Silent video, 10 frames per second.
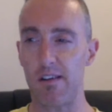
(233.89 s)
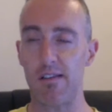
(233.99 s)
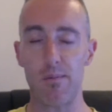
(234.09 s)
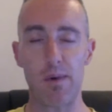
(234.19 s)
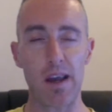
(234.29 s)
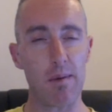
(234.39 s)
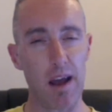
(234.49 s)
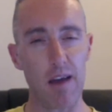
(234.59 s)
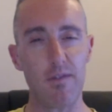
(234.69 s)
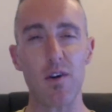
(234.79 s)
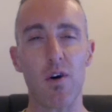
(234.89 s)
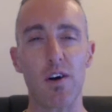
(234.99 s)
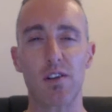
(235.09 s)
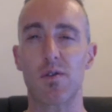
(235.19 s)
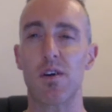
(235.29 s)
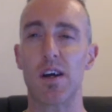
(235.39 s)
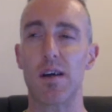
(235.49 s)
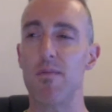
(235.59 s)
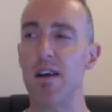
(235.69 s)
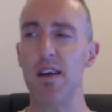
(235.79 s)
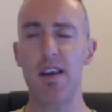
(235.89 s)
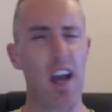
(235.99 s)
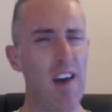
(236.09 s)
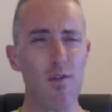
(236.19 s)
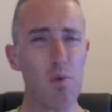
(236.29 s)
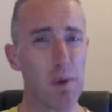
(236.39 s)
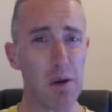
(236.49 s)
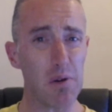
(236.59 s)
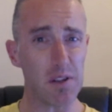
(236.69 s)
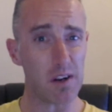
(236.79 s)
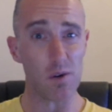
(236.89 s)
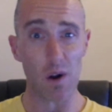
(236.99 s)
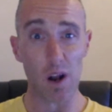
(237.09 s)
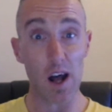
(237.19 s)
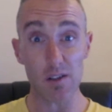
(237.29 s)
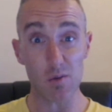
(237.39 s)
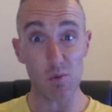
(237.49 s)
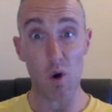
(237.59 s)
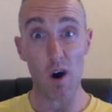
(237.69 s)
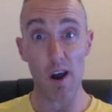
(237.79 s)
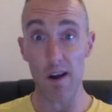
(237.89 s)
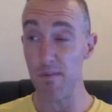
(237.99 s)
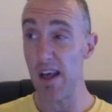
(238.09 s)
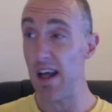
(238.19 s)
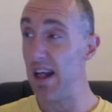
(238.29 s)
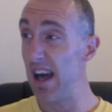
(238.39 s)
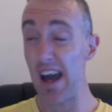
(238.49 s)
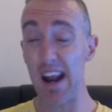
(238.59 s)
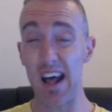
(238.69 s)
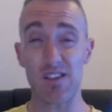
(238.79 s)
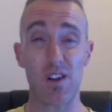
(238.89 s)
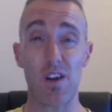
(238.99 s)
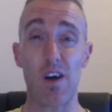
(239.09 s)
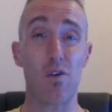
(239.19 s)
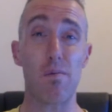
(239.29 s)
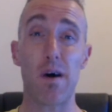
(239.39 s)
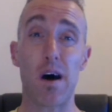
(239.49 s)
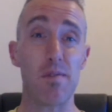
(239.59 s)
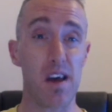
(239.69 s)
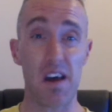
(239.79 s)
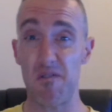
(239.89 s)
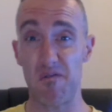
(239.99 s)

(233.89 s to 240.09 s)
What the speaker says: So being able to have your ice cream, have a beer with dinner or a glass of wine, head out to the local pub and have